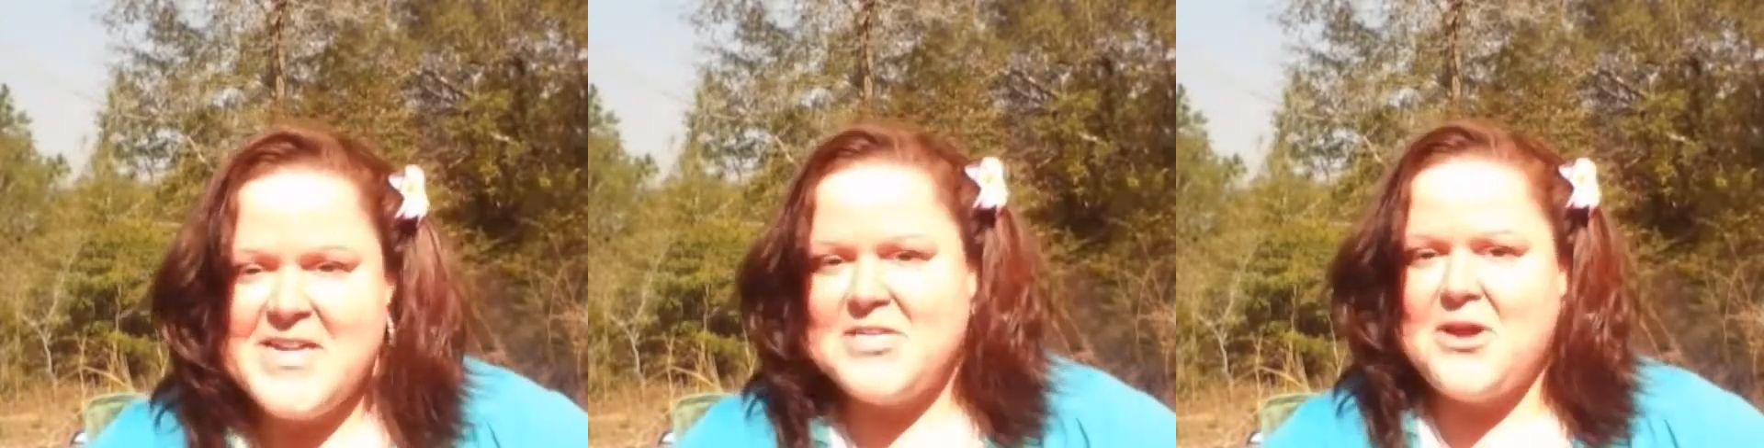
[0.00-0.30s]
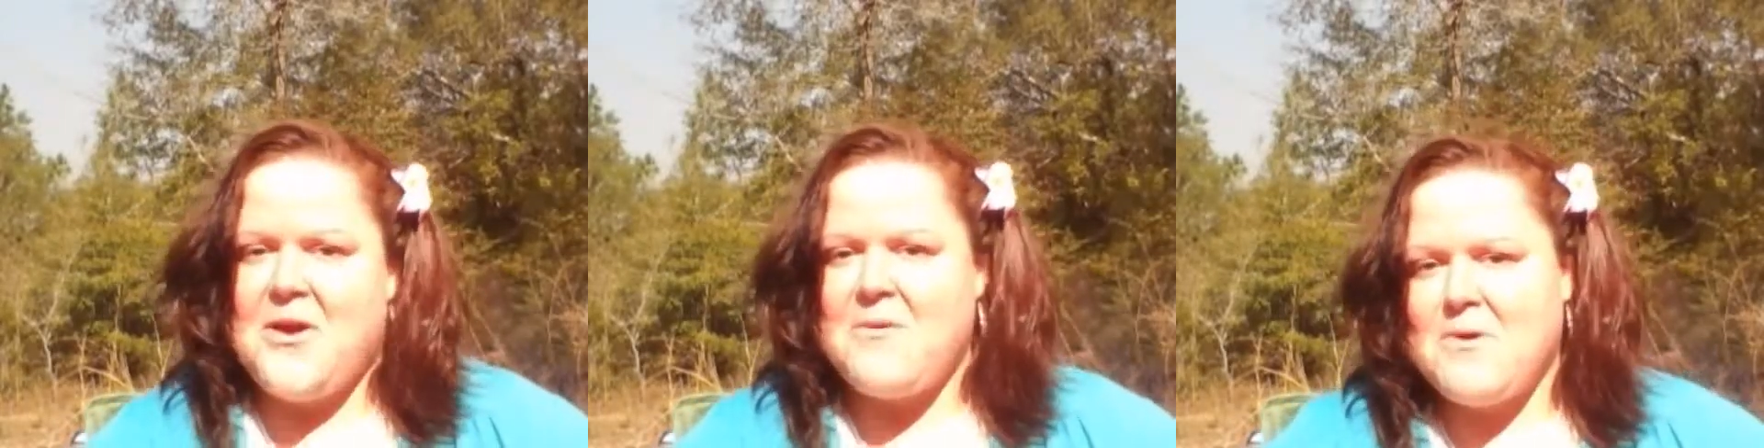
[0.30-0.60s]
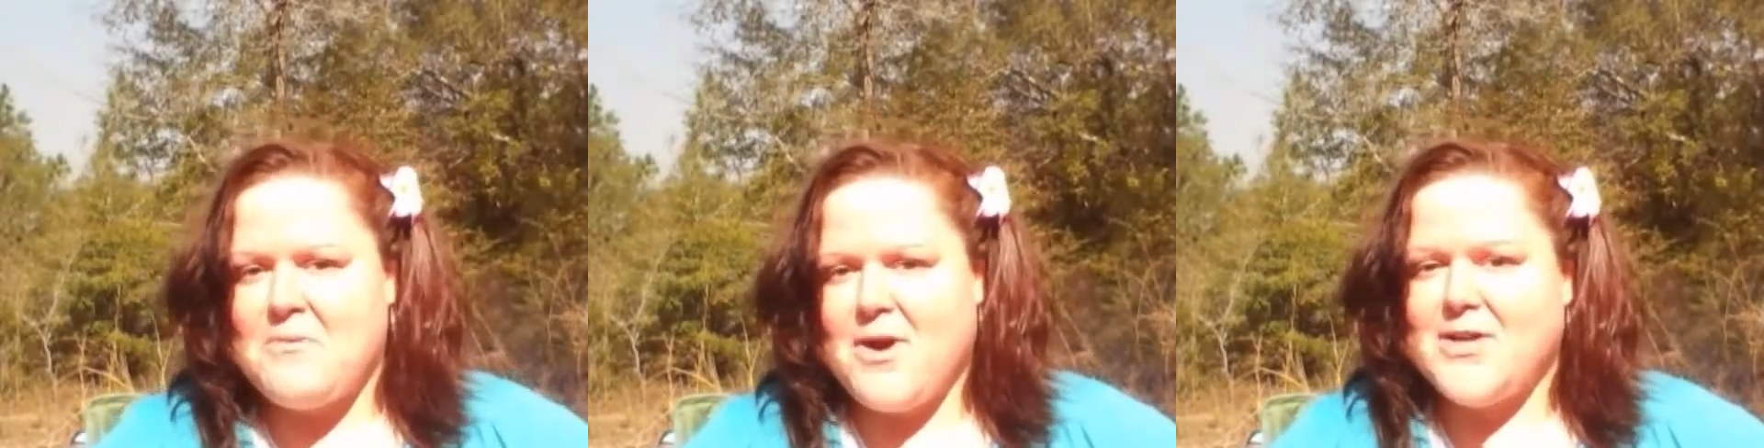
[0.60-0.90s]
So I hope
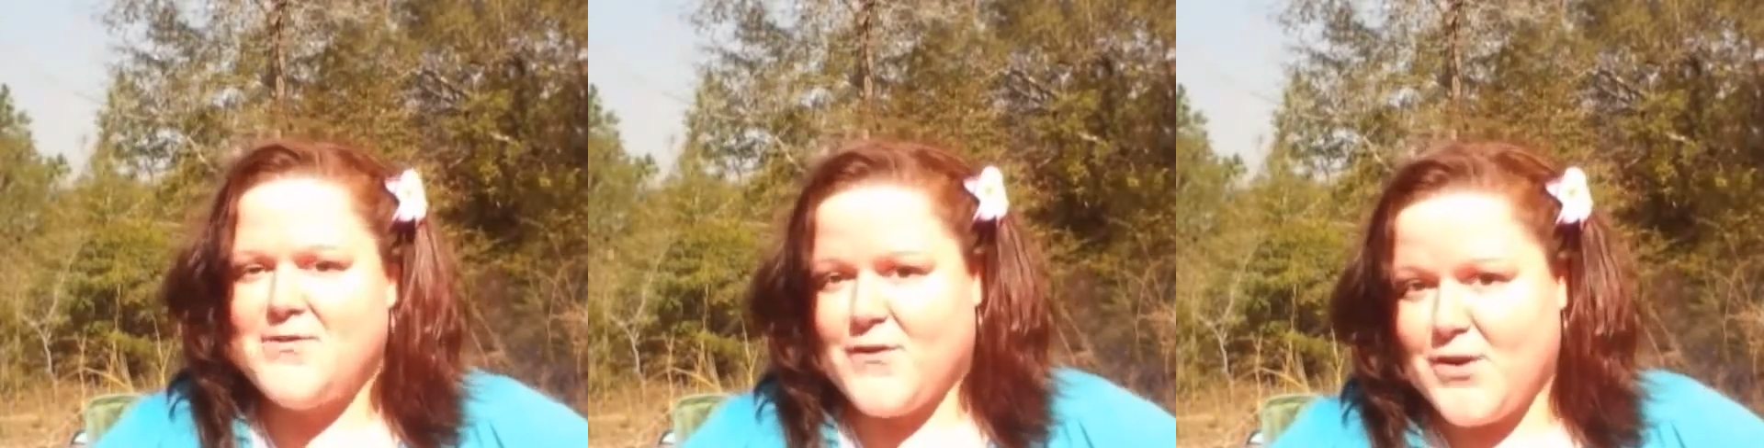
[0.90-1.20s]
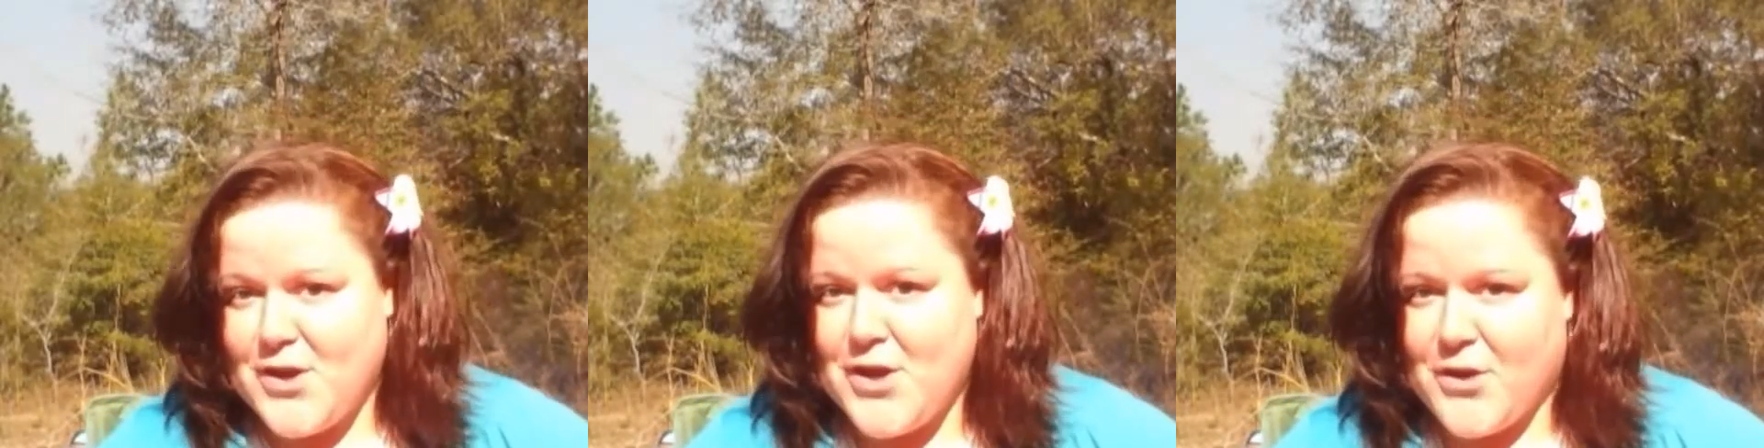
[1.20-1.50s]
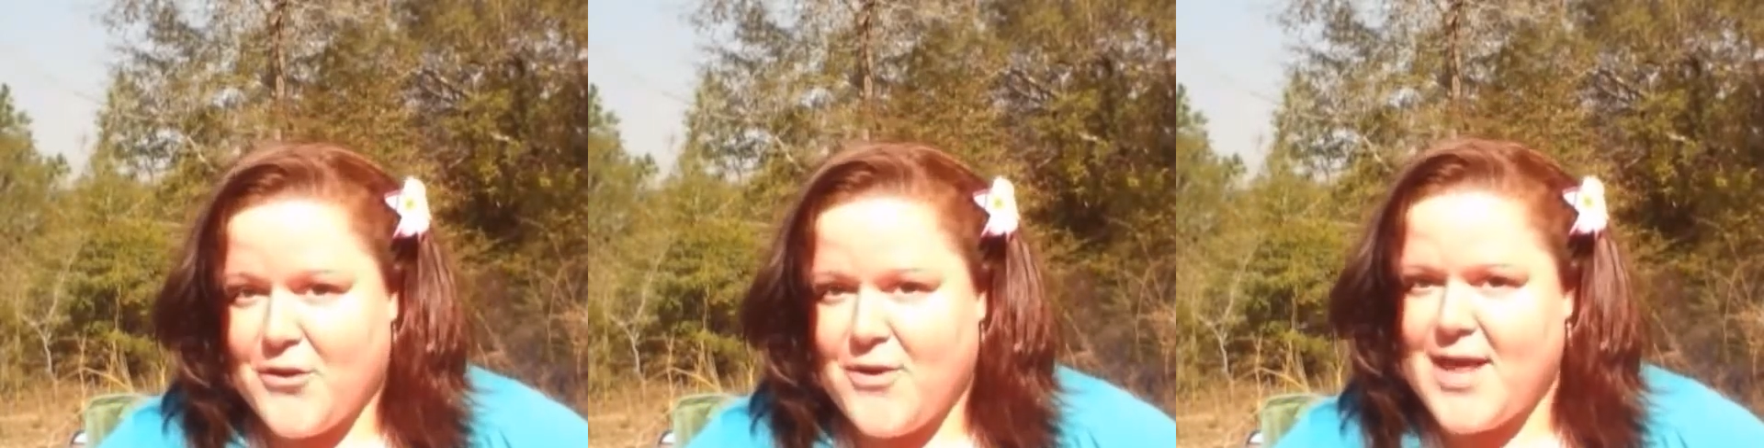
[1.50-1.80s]
it works for
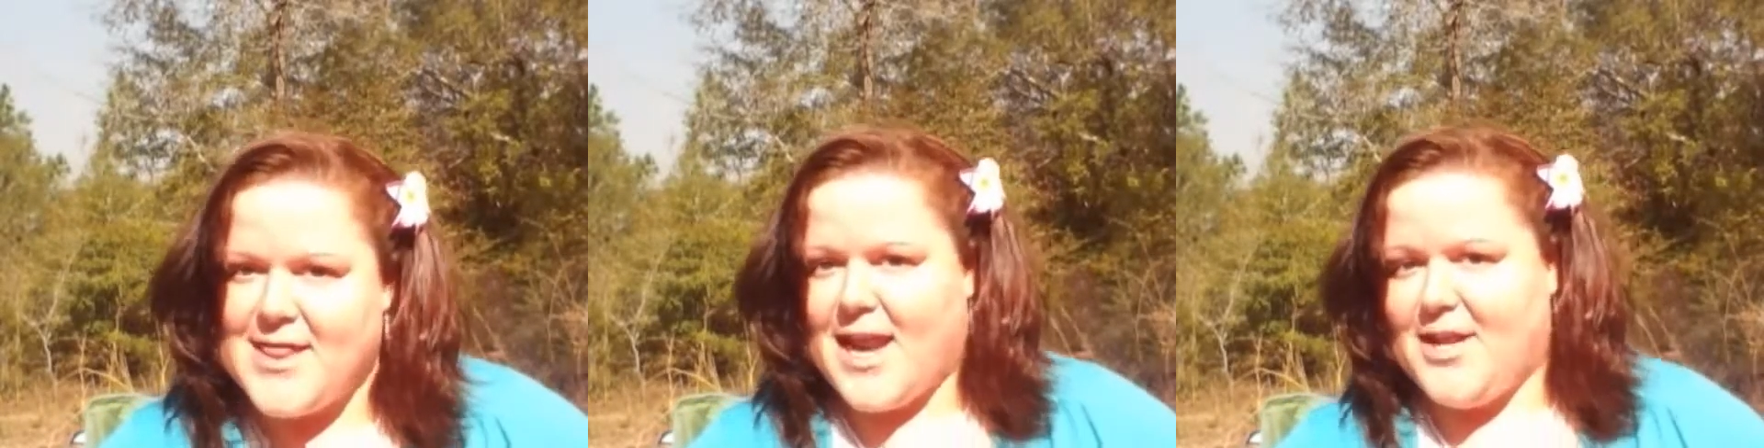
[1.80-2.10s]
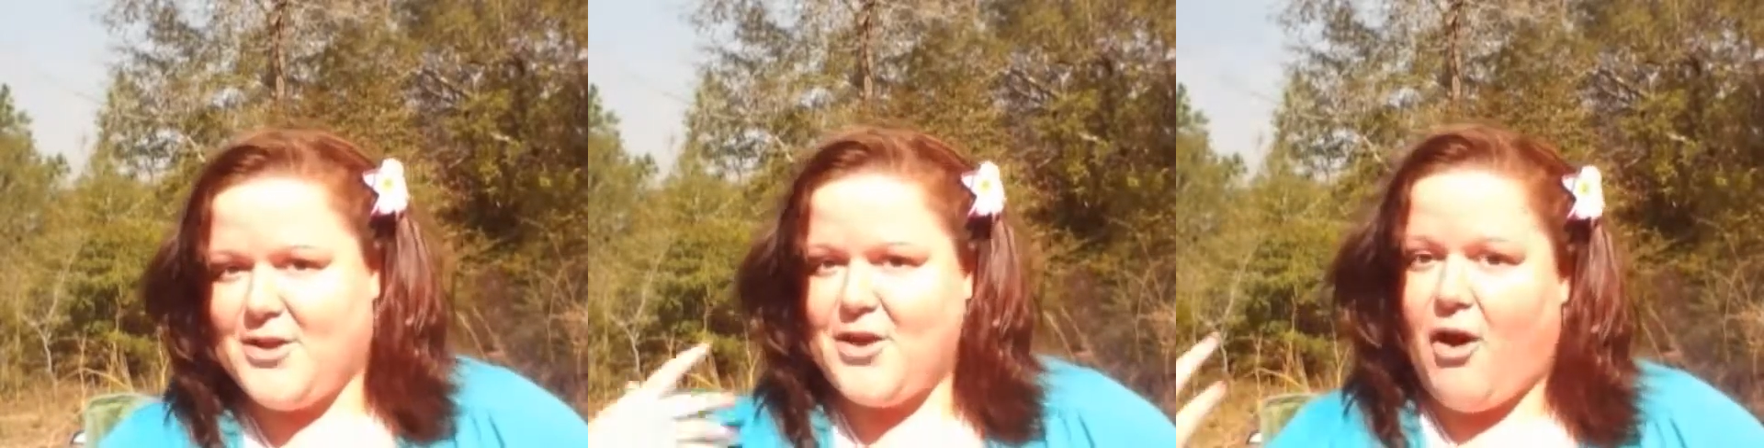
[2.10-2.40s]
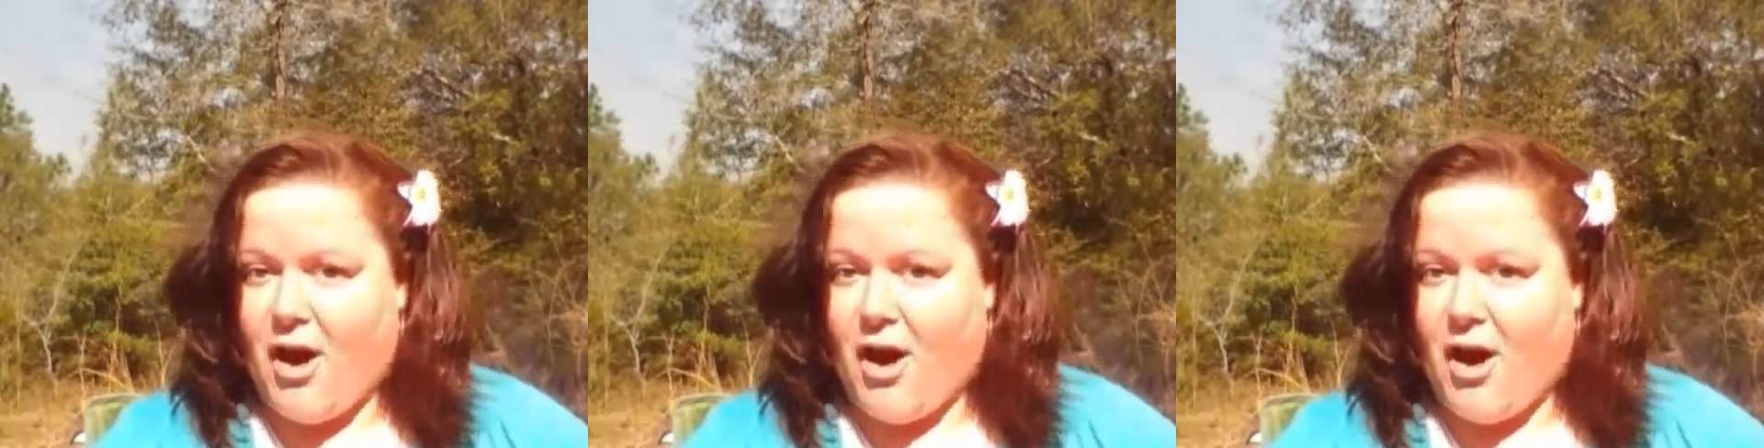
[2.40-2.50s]
you and that I look